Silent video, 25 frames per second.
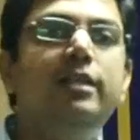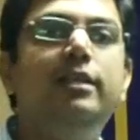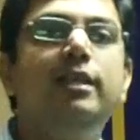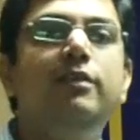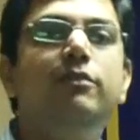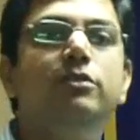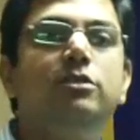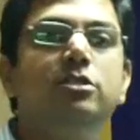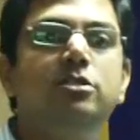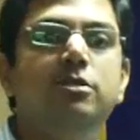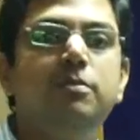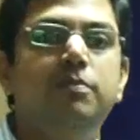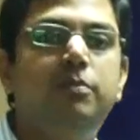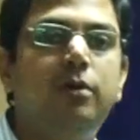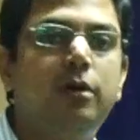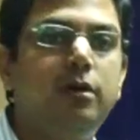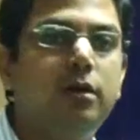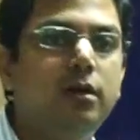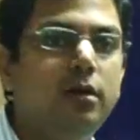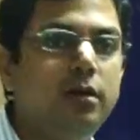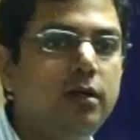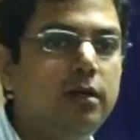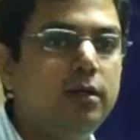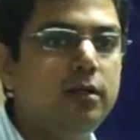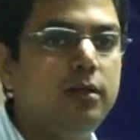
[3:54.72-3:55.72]
thing which is important.
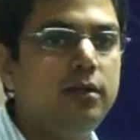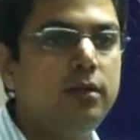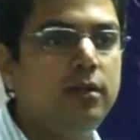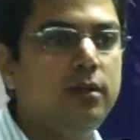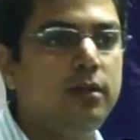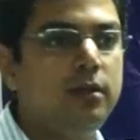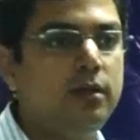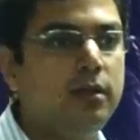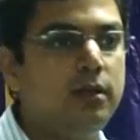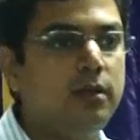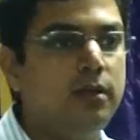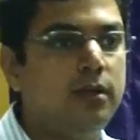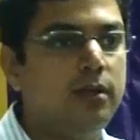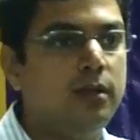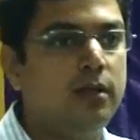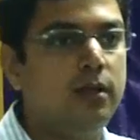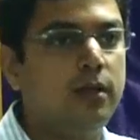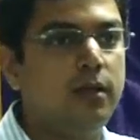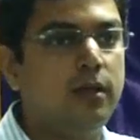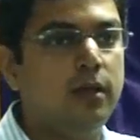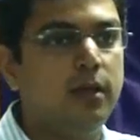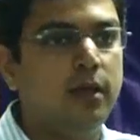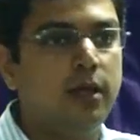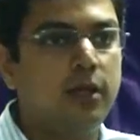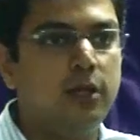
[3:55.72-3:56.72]

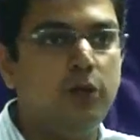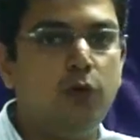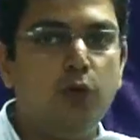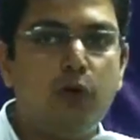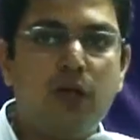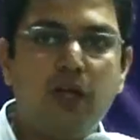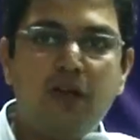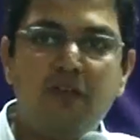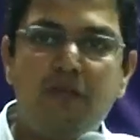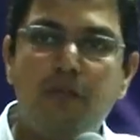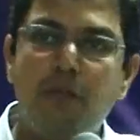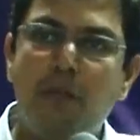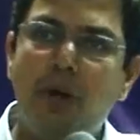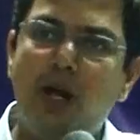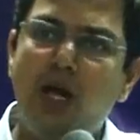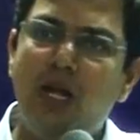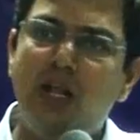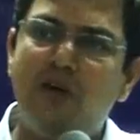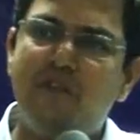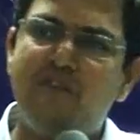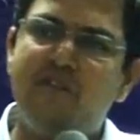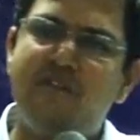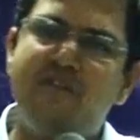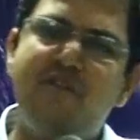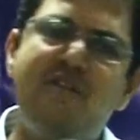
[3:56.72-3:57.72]
You can build a
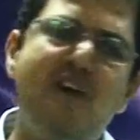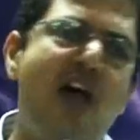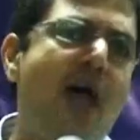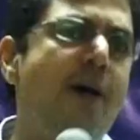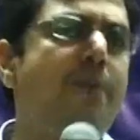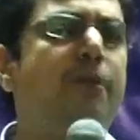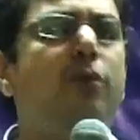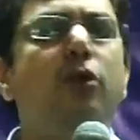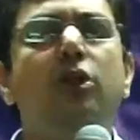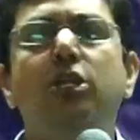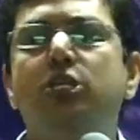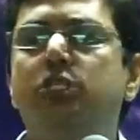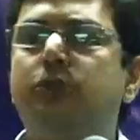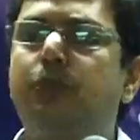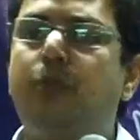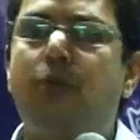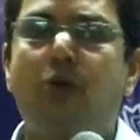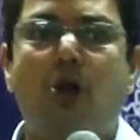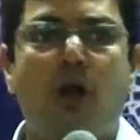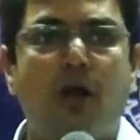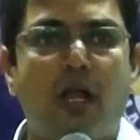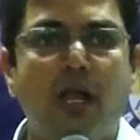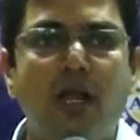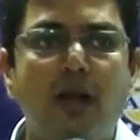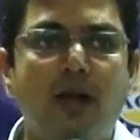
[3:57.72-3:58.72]
fabulous
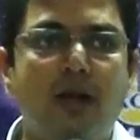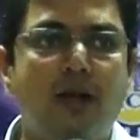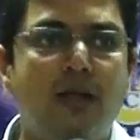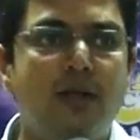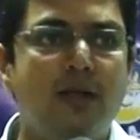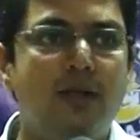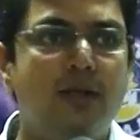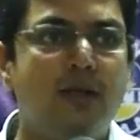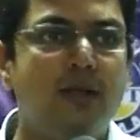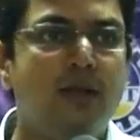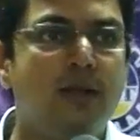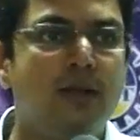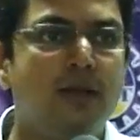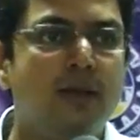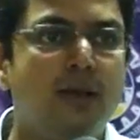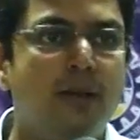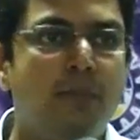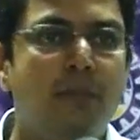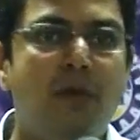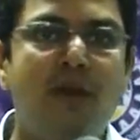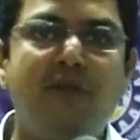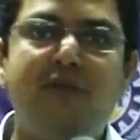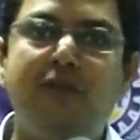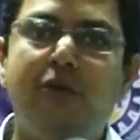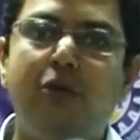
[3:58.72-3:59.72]
product,
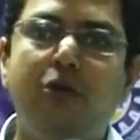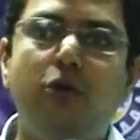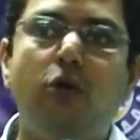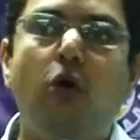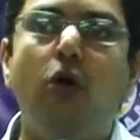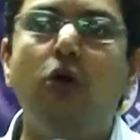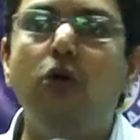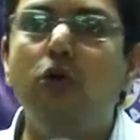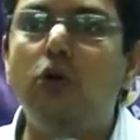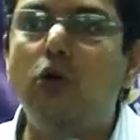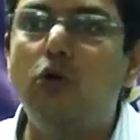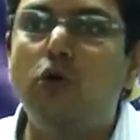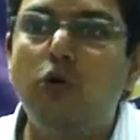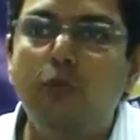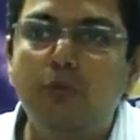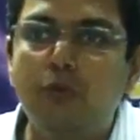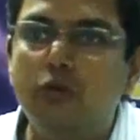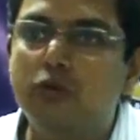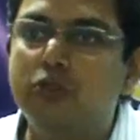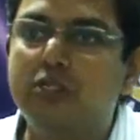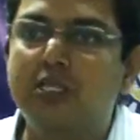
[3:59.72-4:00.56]
but if you don't know whom to